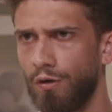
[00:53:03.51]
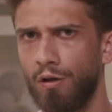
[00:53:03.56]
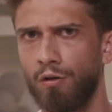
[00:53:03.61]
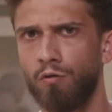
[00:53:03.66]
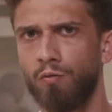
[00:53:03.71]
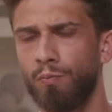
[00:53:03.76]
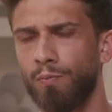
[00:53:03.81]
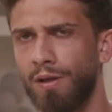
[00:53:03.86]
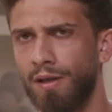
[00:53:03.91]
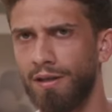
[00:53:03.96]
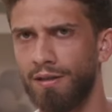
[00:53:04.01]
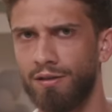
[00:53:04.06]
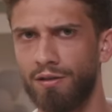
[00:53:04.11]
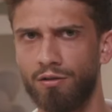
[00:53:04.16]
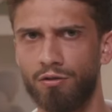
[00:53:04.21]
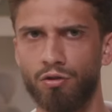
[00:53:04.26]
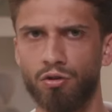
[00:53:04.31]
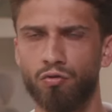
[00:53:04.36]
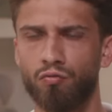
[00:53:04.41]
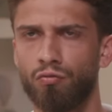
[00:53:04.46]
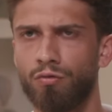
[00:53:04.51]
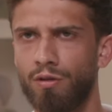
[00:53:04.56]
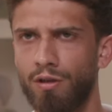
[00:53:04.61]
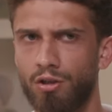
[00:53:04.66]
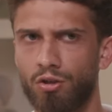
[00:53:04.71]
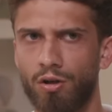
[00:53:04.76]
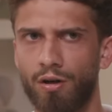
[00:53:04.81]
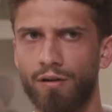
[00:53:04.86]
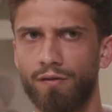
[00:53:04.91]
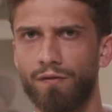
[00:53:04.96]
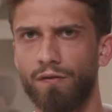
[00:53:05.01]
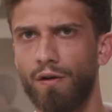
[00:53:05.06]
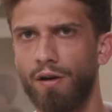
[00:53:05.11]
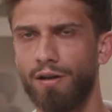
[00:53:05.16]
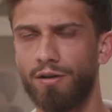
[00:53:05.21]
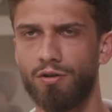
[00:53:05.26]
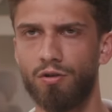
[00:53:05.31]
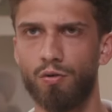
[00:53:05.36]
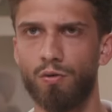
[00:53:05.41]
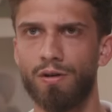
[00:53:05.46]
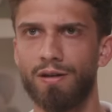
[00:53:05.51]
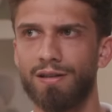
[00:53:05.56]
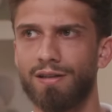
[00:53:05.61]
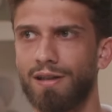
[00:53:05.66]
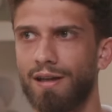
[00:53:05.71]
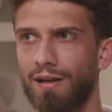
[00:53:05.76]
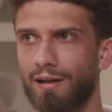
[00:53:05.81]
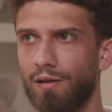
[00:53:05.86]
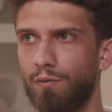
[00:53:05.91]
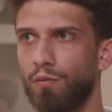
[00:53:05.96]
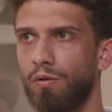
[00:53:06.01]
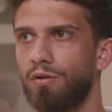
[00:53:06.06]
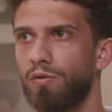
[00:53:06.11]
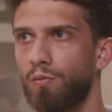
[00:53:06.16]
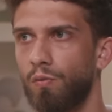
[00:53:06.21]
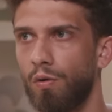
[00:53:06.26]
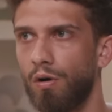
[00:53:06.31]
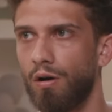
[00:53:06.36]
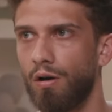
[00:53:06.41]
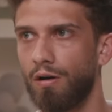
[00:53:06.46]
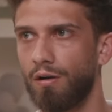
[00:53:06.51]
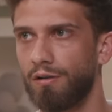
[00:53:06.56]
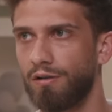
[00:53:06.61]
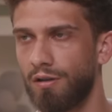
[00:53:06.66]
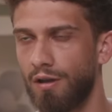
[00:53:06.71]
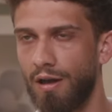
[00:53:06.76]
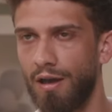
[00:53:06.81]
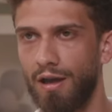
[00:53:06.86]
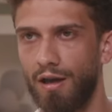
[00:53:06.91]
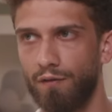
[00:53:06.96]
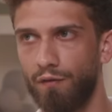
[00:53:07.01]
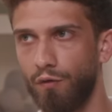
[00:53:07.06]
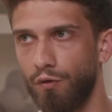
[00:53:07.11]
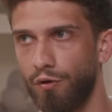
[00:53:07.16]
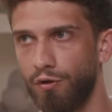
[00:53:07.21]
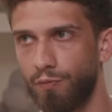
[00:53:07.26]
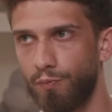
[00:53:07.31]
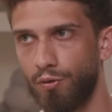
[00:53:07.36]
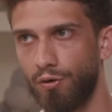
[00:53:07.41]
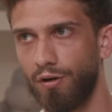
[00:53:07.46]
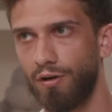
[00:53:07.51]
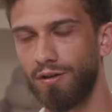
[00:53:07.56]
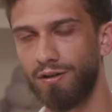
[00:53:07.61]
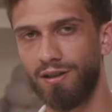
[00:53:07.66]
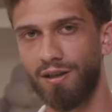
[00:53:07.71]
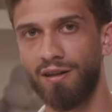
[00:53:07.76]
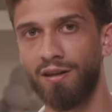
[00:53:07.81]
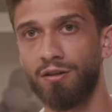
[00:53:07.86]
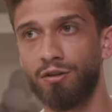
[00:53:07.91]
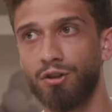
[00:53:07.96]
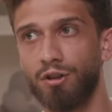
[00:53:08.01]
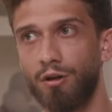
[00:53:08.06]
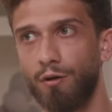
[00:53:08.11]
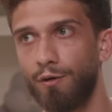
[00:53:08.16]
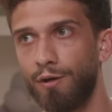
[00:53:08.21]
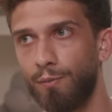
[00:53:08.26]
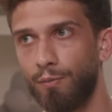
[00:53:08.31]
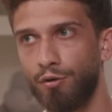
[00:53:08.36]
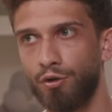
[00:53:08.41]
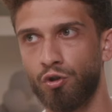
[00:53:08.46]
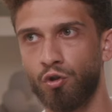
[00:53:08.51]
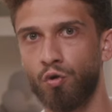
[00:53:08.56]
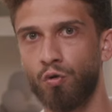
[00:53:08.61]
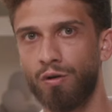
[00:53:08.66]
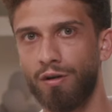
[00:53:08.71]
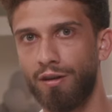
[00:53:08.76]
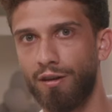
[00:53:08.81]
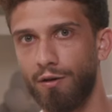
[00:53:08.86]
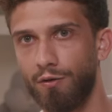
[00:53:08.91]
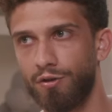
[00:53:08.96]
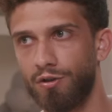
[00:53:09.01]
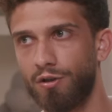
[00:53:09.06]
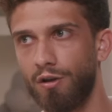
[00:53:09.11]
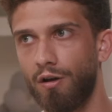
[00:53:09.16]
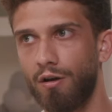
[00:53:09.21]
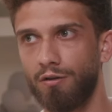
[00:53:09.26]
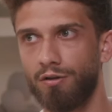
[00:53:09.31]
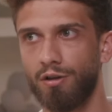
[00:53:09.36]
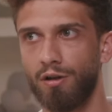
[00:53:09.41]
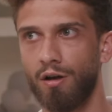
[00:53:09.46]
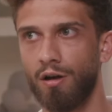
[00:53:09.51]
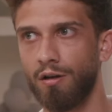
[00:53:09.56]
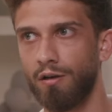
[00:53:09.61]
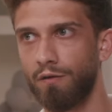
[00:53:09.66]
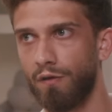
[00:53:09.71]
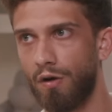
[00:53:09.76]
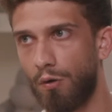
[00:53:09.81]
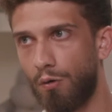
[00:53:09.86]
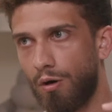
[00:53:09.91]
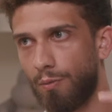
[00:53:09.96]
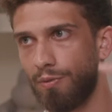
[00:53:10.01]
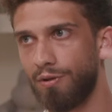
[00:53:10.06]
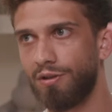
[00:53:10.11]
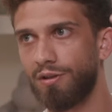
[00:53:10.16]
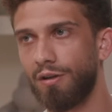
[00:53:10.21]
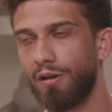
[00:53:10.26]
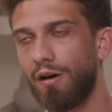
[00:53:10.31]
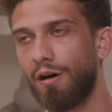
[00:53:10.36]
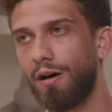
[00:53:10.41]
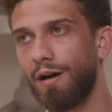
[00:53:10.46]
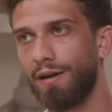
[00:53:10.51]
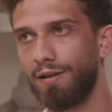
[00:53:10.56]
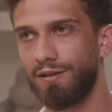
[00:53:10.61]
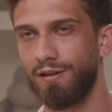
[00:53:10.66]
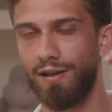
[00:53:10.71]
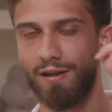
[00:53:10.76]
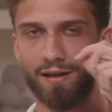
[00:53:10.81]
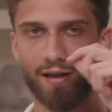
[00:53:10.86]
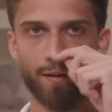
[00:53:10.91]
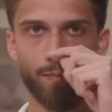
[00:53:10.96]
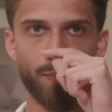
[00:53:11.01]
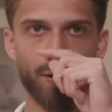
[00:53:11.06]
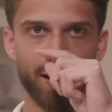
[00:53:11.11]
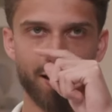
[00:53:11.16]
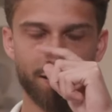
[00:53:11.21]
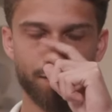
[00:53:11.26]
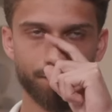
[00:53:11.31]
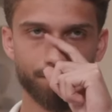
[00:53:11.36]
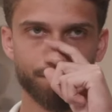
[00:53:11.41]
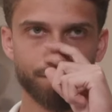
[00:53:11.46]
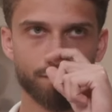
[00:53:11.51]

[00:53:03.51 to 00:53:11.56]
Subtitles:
low bids, and just really trying to fine tune exactly what has worked for those products. And then slowly but surely they'll start to kind of go up into the higher tier campaign.